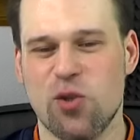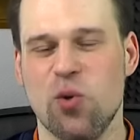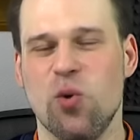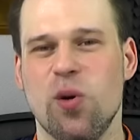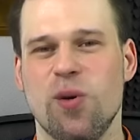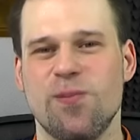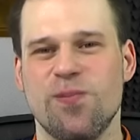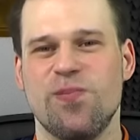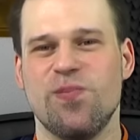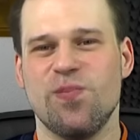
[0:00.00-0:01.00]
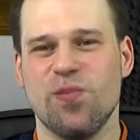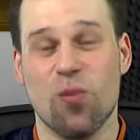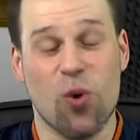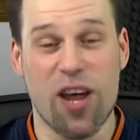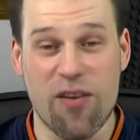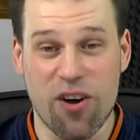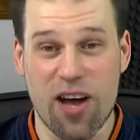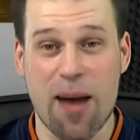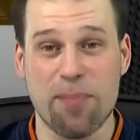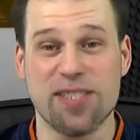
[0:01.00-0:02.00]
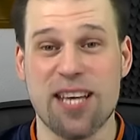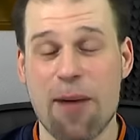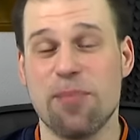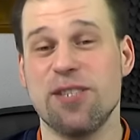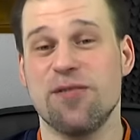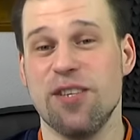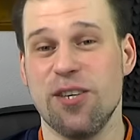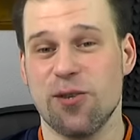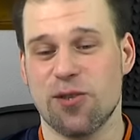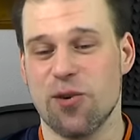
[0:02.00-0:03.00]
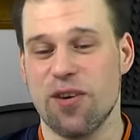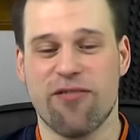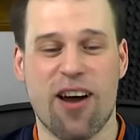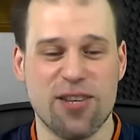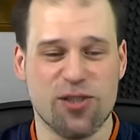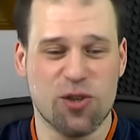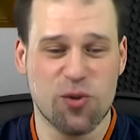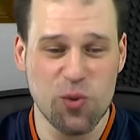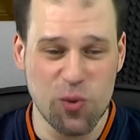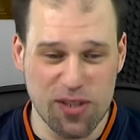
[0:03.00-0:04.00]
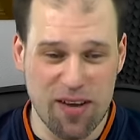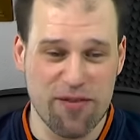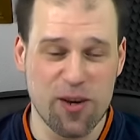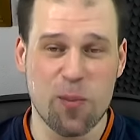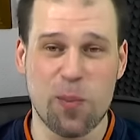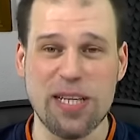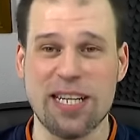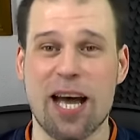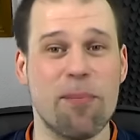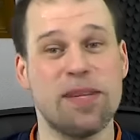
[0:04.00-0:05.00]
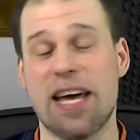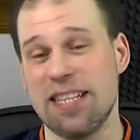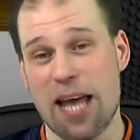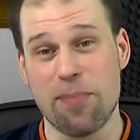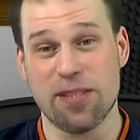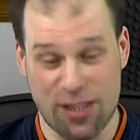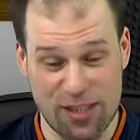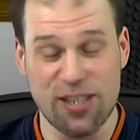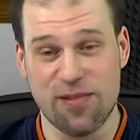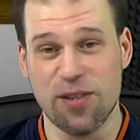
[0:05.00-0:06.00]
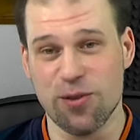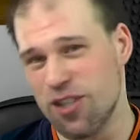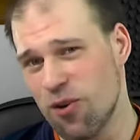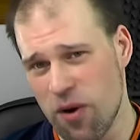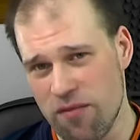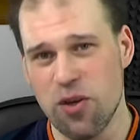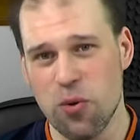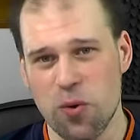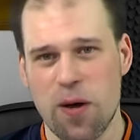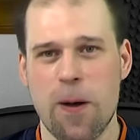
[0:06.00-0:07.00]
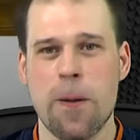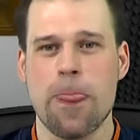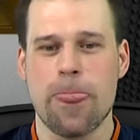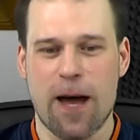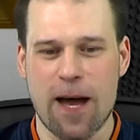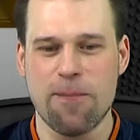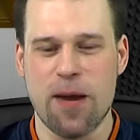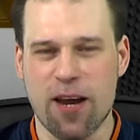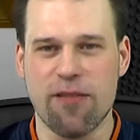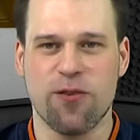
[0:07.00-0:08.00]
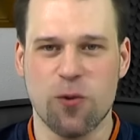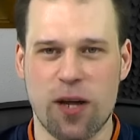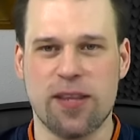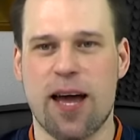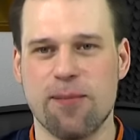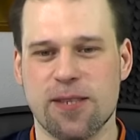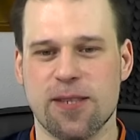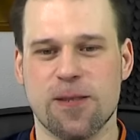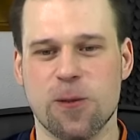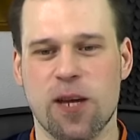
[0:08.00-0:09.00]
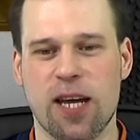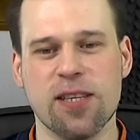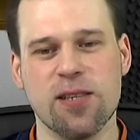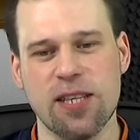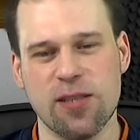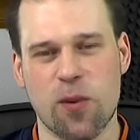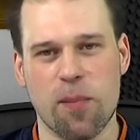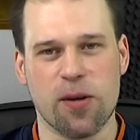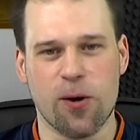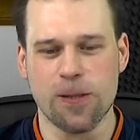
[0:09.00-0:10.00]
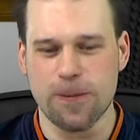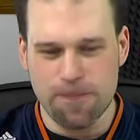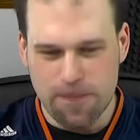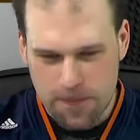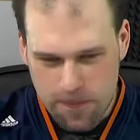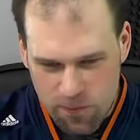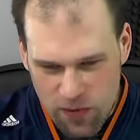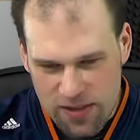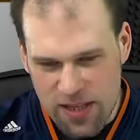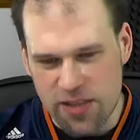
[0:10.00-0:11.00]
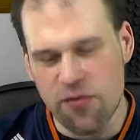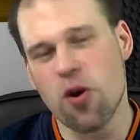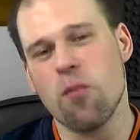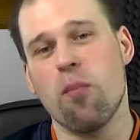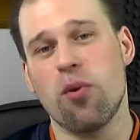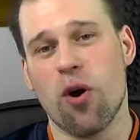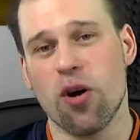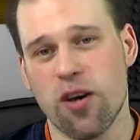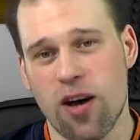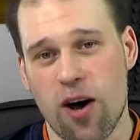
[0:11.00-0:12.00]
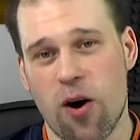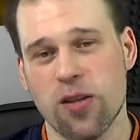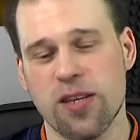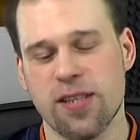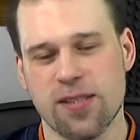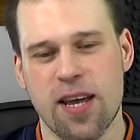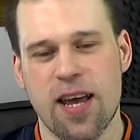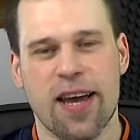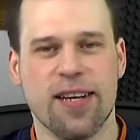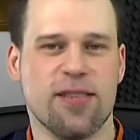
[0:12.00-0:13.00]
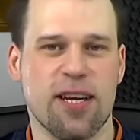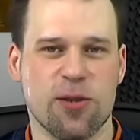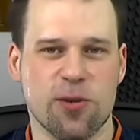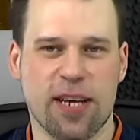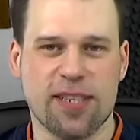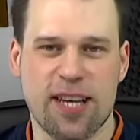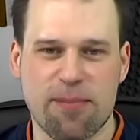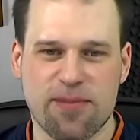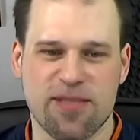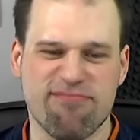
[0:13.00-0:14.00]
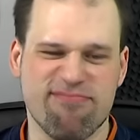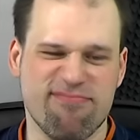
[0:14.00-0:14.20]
do whatever happens, happens videos. So if I screw something completely up, then it happens in these videos. In a review, I make a few attempts to get at least one, because that's for a more broader audience and they don't accept